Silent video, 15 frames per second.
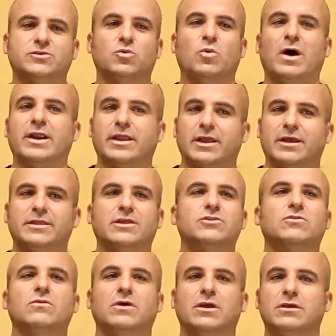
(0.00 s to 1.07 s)
1E and the
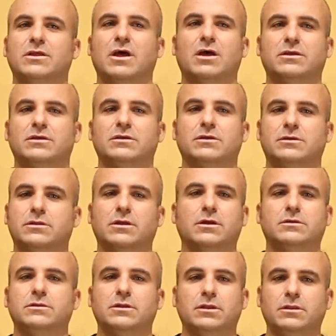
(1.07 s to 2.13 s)
2E,
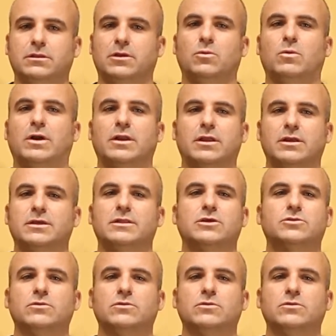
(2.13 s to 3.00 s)
1E and the